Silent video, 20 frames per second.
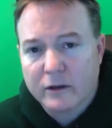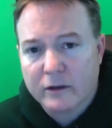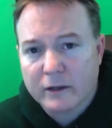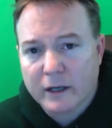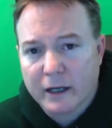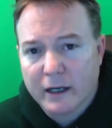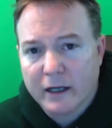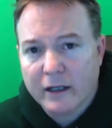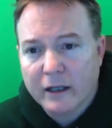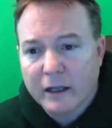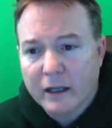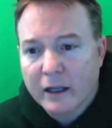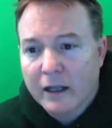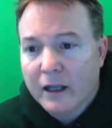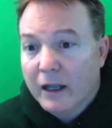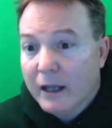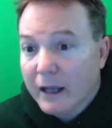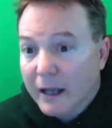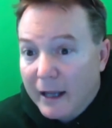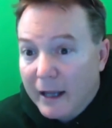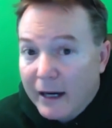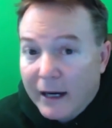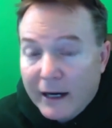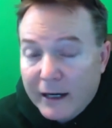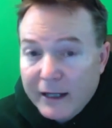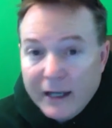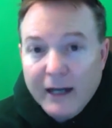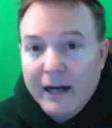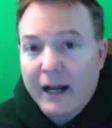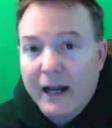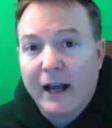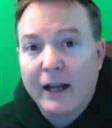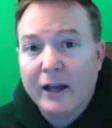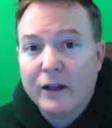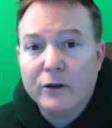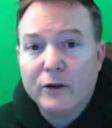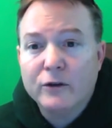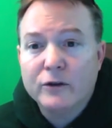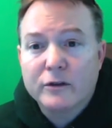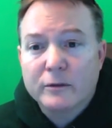Okay, and again, I
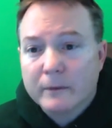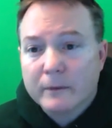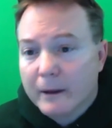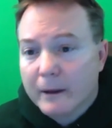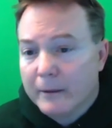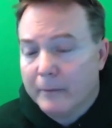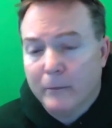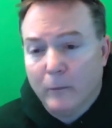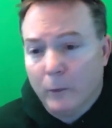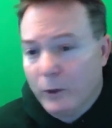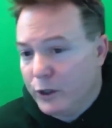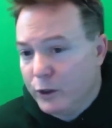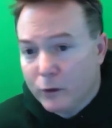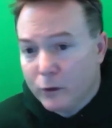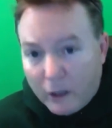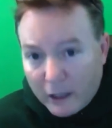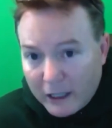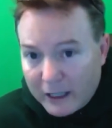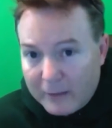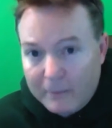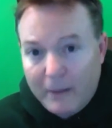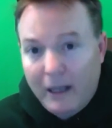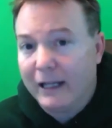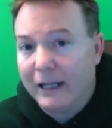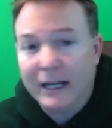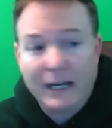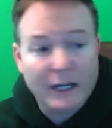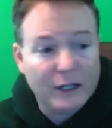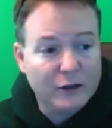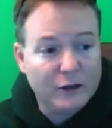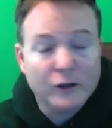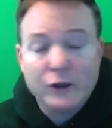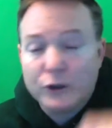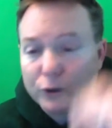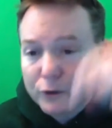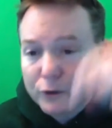use when you click my link, and you'll